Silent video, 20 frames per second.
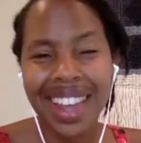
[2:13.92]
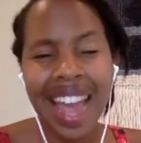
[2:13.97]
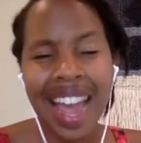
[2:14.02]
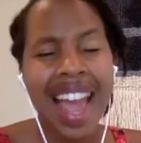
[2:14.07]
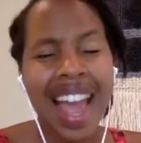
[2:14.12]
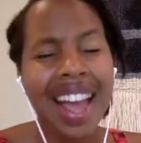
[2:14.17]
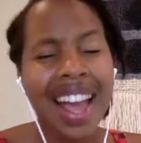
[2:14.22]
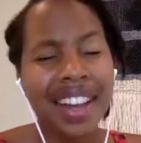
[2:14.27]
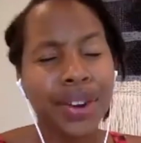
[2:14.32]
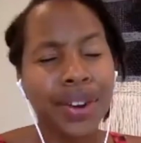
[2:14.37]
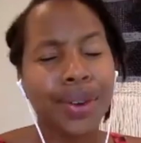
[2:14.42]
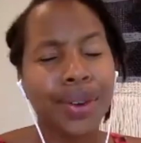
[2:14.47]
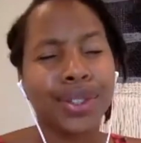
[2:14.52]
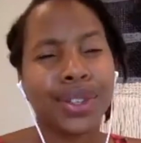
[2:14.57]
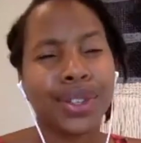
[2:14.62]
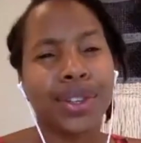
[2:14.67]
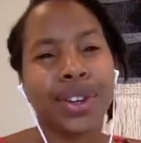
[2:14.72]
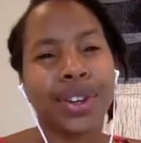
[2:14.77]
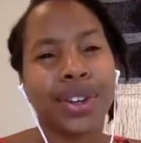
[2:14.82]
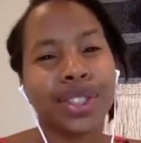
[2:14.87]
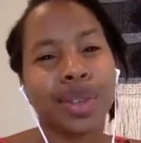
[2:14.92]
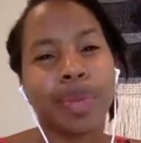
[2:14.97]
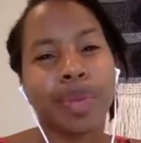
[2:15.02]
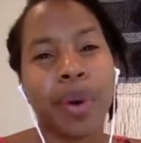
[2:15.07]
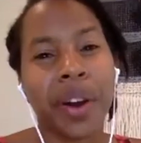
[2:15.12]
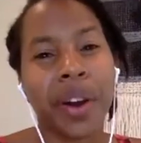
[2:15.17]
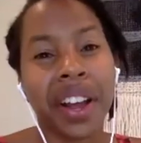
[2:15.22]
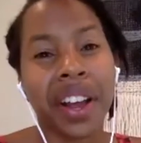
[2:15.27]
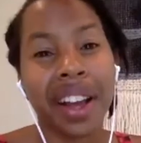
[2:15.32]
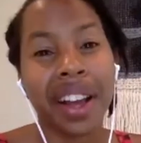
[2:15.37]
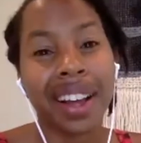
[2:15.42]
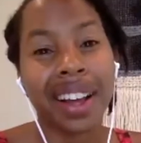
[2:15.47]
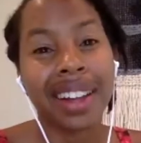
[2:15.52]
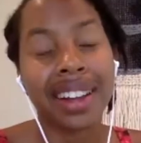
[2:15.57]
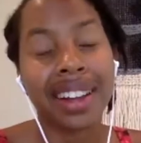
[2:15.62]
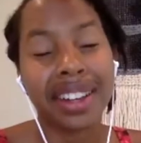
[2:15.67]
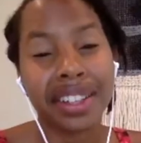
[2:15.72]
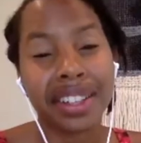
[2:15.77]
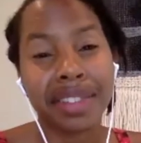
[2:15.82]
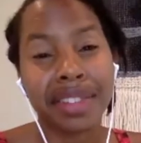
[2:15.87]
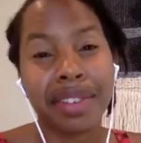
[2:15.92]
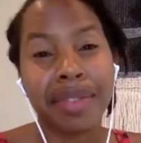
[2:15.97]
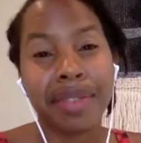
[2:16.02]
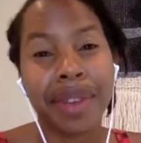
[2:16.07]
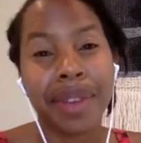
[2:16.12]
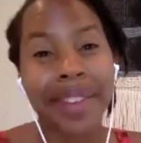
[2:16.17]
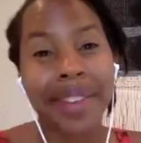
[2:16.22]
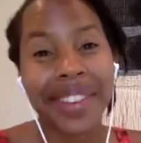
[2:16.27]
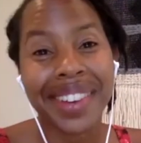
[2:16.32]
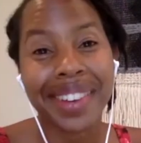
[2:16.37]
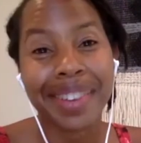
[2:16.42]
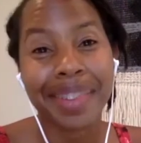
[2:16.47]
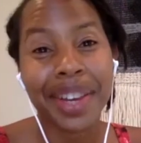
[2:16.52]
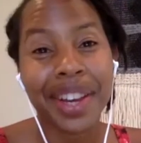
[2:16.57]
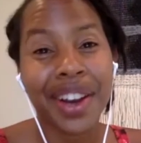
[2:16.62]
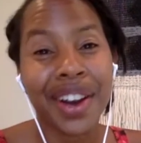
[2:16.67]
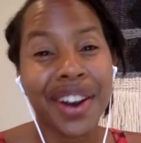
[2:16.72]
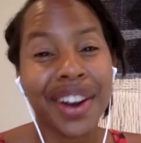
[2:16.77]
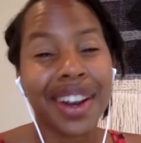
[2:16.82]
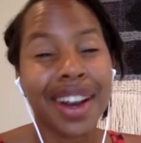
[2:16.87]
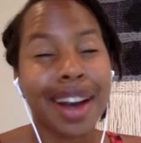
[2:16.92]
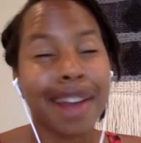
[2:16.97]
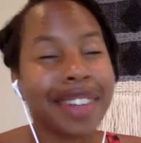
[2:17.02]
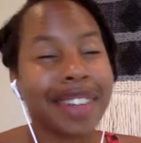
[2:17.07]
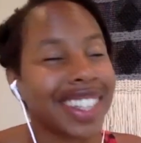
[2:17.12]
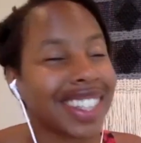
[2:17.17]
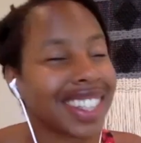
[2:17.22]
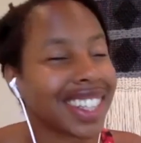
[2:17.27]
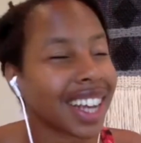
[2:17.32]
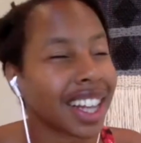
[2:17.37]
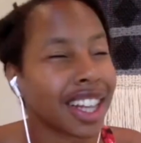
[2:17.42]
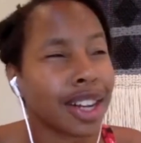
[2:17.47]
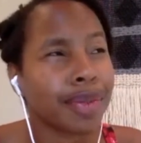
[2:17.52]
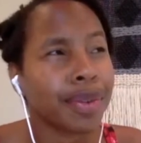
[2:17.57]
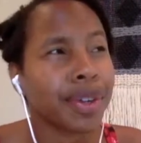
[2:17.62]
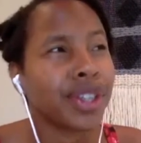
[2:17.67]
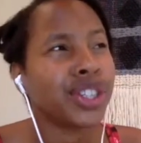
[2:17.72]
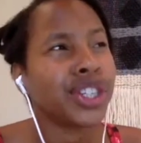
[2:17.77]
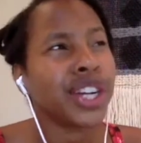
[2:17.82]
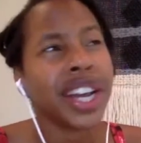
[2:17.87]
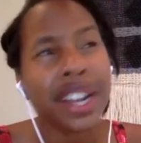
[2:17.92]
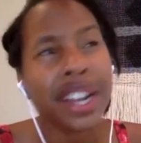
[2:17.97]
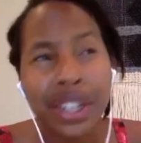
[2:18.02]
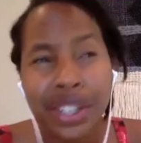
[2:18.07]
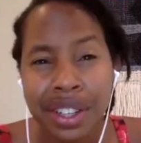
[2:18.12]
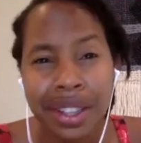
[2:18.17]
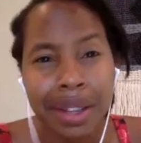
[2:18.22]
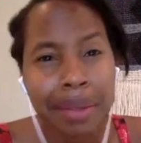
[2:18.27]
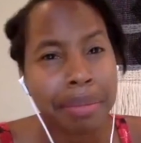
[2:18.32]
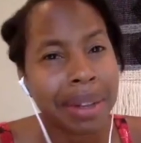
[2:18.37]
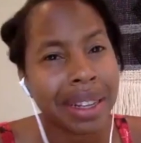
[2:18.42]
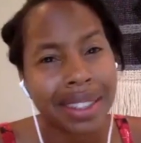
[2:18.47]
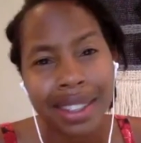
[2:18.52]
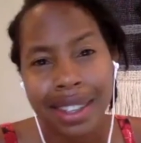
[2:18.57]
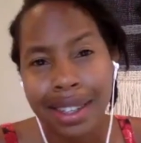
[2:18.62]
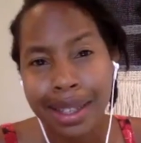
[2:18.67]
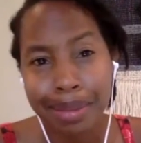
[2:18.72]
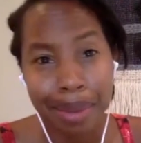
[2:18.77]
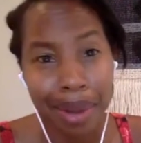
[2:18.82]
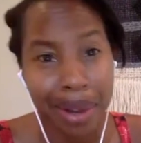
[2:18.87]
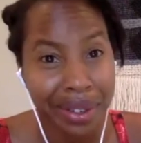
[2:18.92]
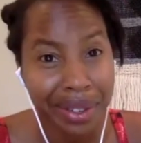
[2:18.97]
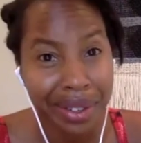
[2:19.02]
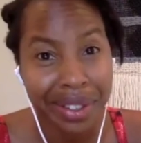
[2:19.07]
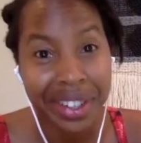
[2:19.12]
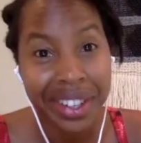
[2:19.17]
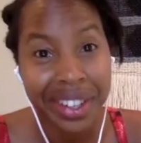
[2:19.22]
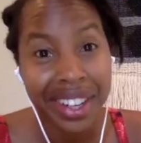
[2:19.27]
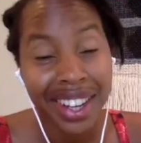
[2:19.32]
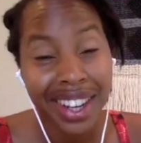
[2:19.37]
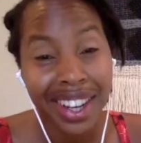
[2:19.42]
And also, you're supporting a collective of women. We are coming together. We're changing the business model.